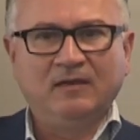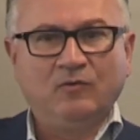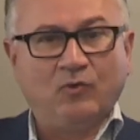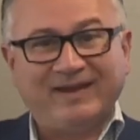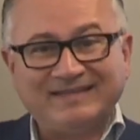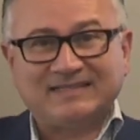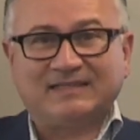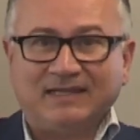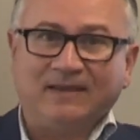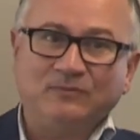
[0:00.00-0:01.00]
when it's the
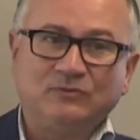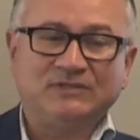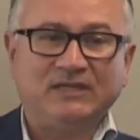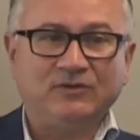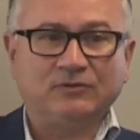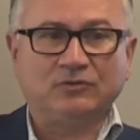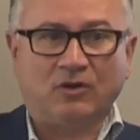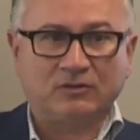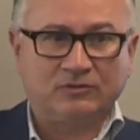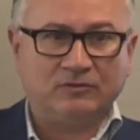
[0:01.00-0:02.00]
time to see your
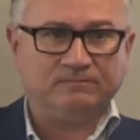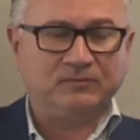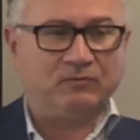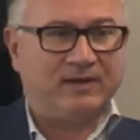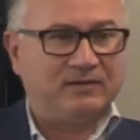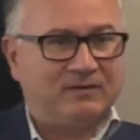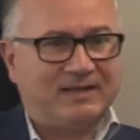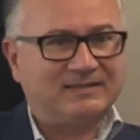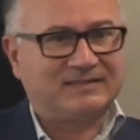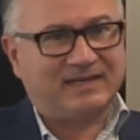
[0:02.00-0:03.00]
doctor, when you
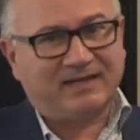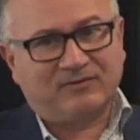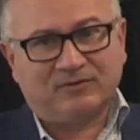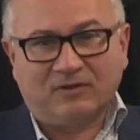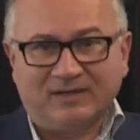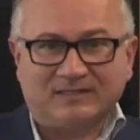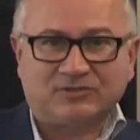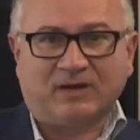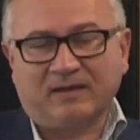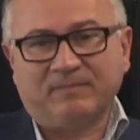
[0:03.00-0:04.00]
can say, you know, let's
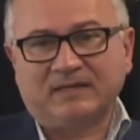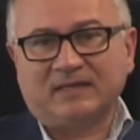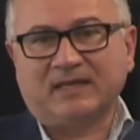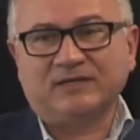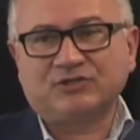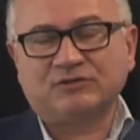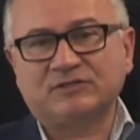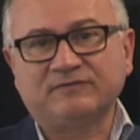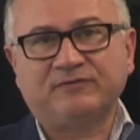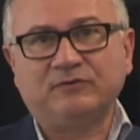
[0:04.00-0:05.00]
try
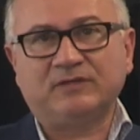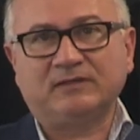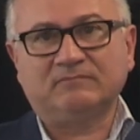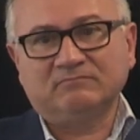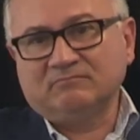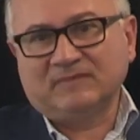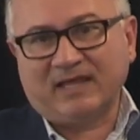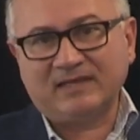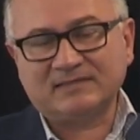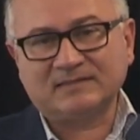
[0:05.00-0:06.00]
medications a few
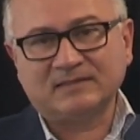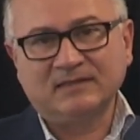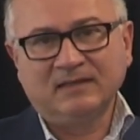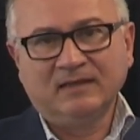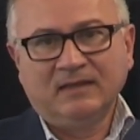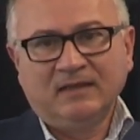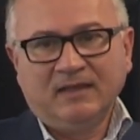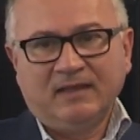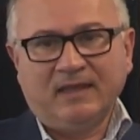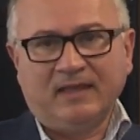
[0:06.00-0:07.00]
days,
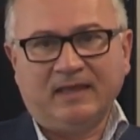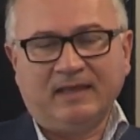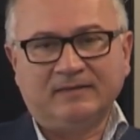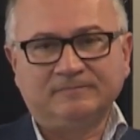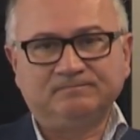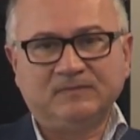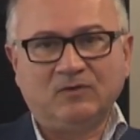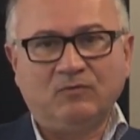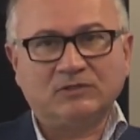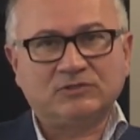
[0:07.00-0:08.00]
and
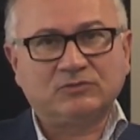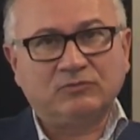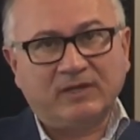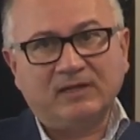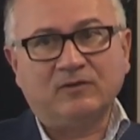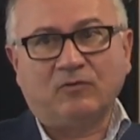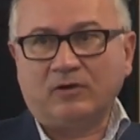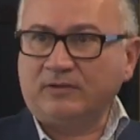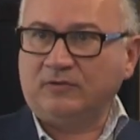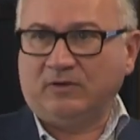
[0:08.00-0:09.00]
what's to really
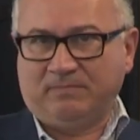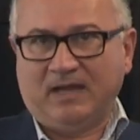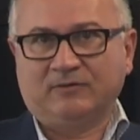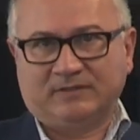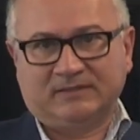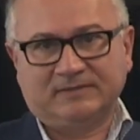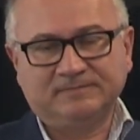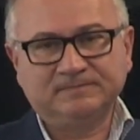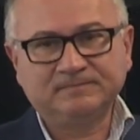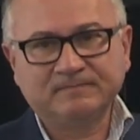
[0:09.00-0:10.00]
worry you about it.
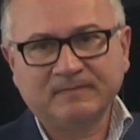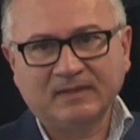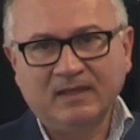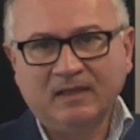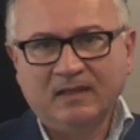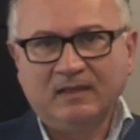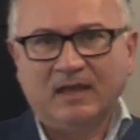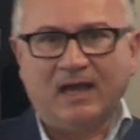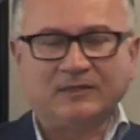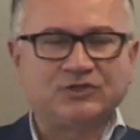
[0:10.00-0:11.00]

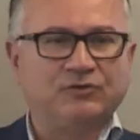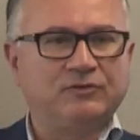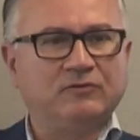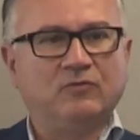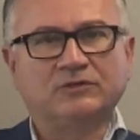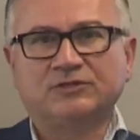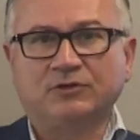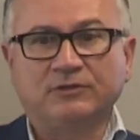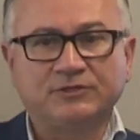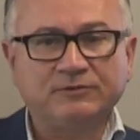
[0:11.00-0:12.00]
I'll show you what
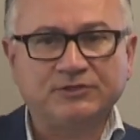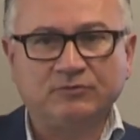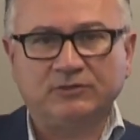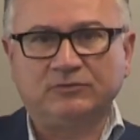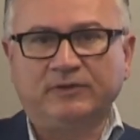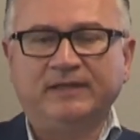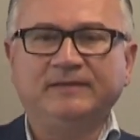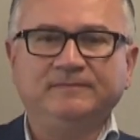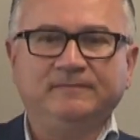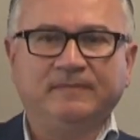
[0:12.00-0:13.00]
surgeries you are
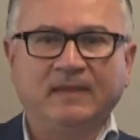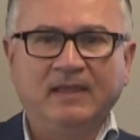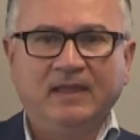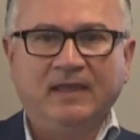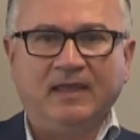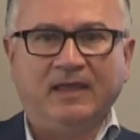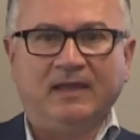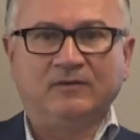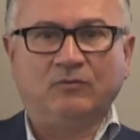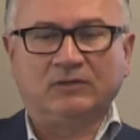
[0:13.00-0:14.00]
doing
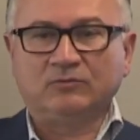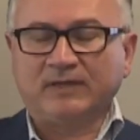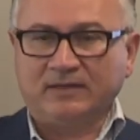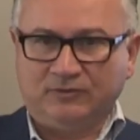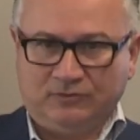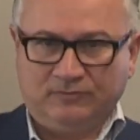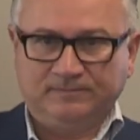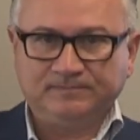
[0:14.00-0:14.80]
and what we can do.